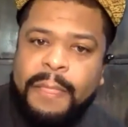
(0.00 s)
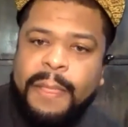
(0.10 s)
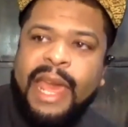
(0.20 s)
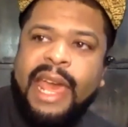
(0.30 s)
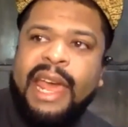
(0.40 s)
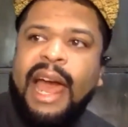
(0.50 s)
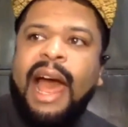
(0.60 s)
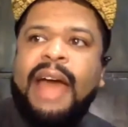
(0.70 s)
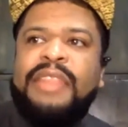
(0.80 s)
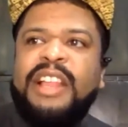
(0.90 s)
And
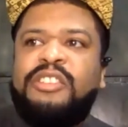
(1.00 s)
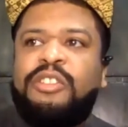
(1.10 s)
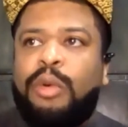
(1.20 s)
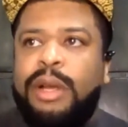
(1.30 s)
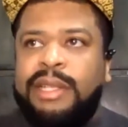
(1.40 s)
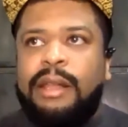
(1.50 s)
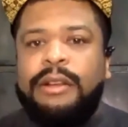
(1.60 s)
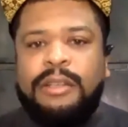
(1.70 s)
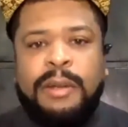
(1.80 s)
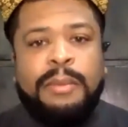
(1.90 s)
I think
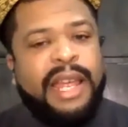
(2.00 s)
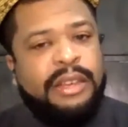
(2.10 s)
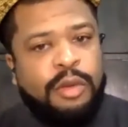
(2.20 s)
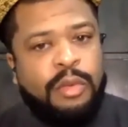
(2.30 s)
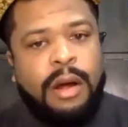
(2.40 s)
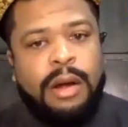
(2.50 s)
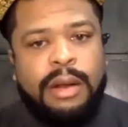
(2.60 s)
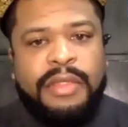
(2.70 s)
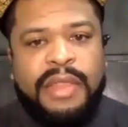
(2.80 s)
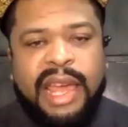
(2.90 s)
storytellers and people that do art,
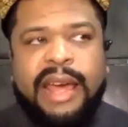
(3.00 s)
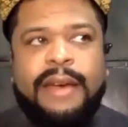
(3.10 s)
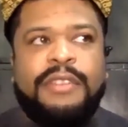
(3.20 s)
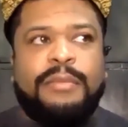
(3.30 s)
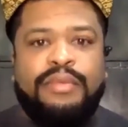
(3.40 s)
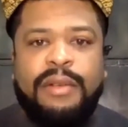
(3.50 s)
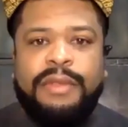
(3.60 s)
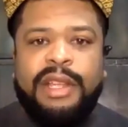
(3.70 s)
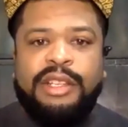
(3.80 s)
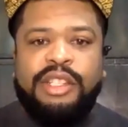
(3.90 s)
they have the
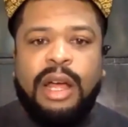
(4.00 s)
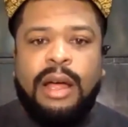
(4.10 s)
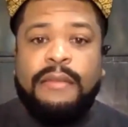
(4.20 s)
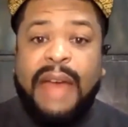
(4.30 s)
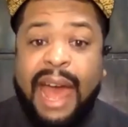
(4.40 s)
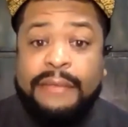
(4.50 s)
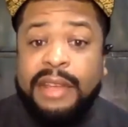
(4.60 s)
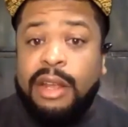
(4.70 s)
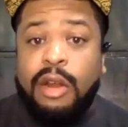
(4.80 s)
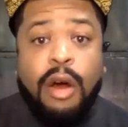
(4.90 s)
privilege of
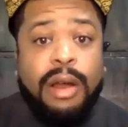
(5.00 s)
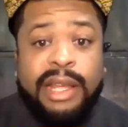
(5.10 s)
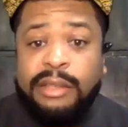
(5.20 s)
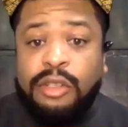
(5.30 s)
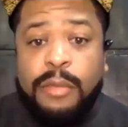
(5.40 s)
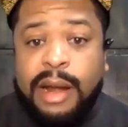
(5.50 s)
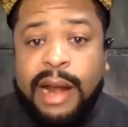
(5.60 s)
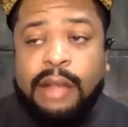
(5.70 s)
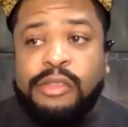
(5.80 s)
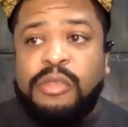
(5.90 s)
having an audience, no matter
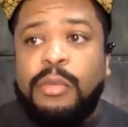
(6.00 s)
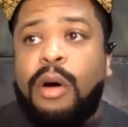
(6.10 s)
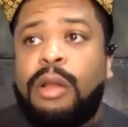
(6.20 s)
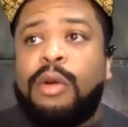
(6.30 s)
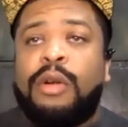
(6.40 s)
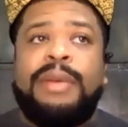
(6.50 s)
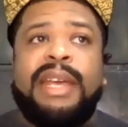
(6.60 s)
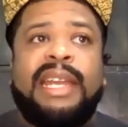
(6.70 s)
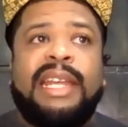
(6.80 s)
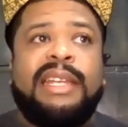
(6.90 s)
how small or
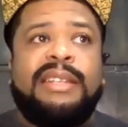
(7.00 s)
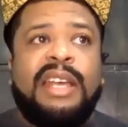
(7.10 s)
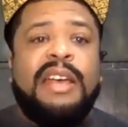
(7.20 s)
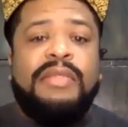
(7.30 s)
big it is.